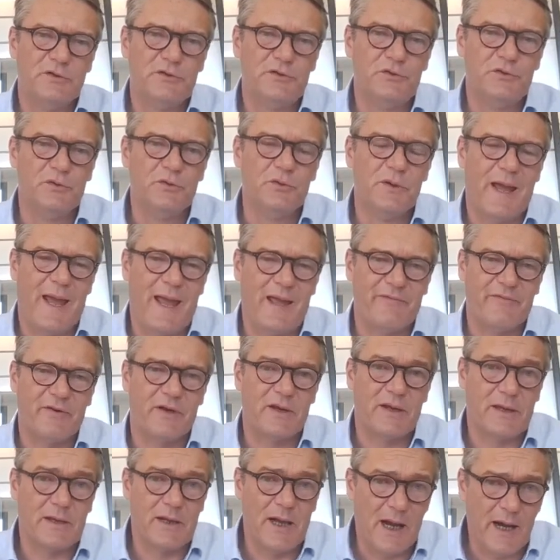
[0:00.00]
to have a
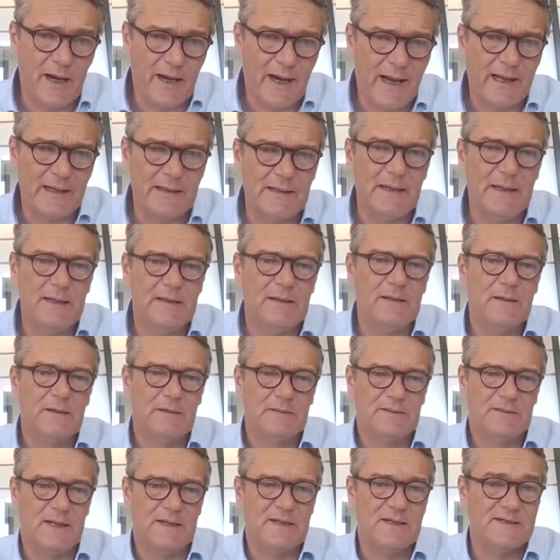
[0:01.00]
car handling
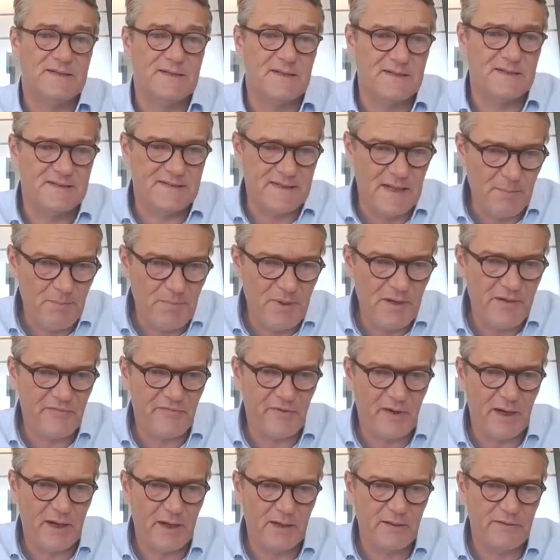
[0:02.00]
that is
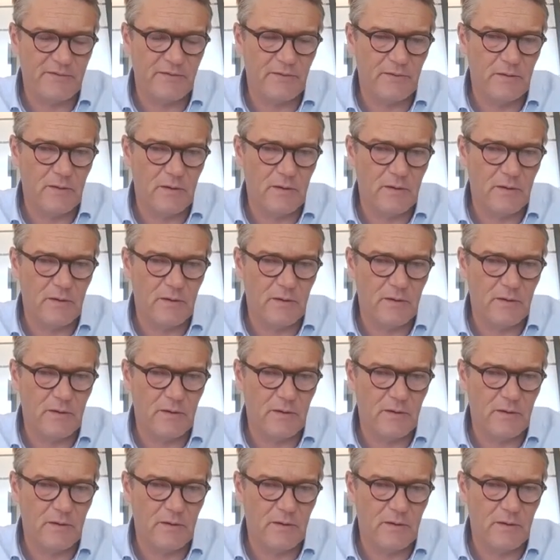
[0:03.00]
simplified